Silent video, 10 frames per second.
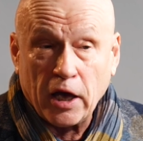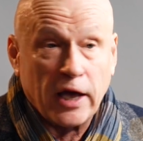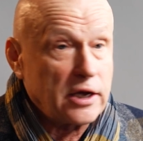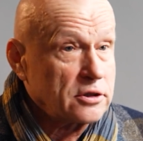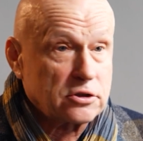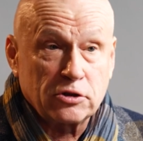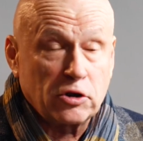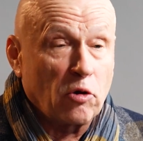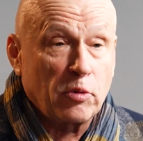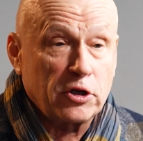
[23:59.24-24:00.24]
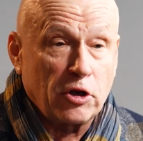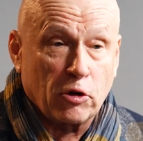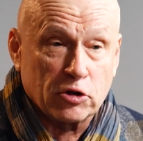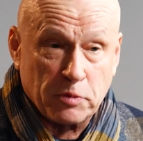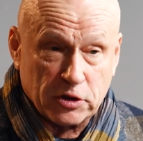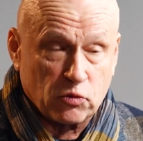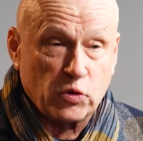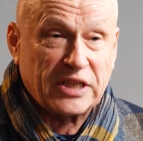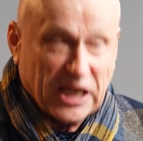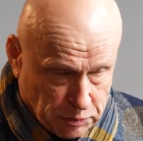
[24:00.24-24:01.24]
and nobody knows. But
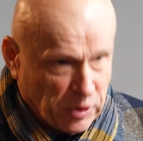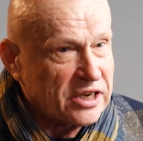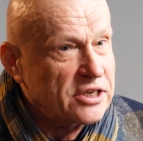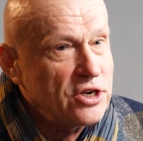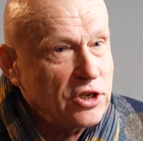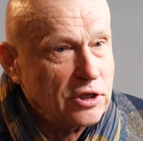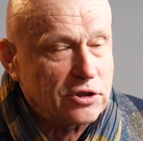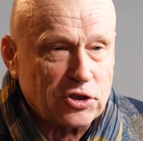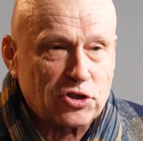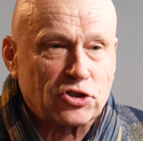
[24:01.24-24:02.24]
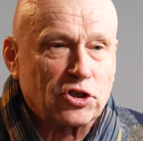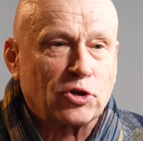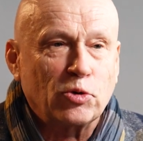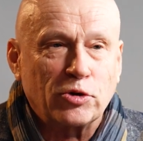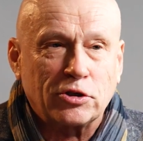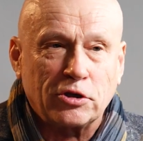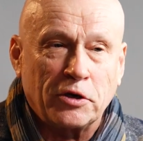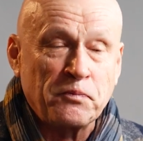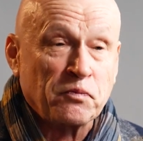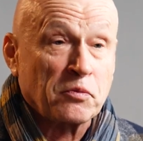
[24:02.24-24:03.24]
we desperately need this security